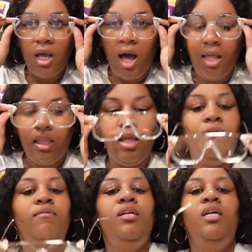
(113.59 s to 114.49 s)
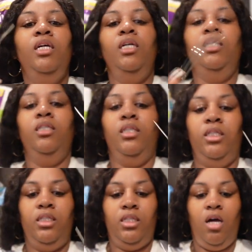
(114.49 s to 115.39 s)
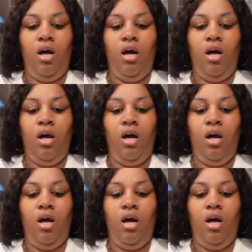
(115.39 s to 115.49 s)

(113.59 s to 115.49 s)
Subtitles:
I love these.